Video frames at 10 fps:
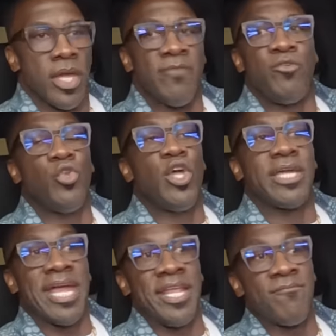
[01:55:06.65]
if you
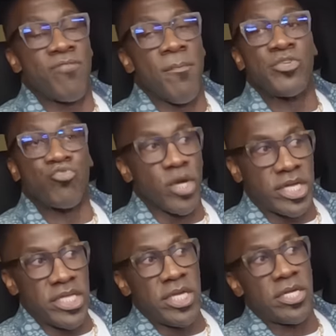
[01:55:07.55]
look at him from his
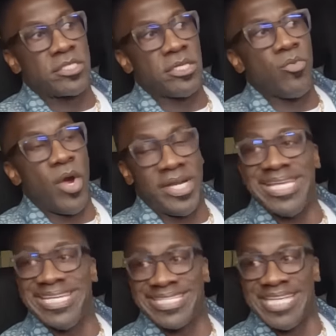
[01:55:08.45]
rookie year to where
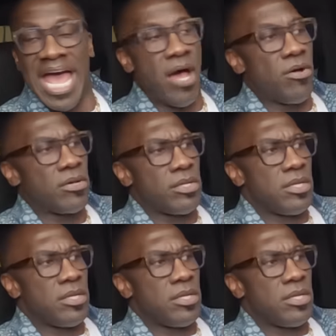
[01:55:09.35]
he is now,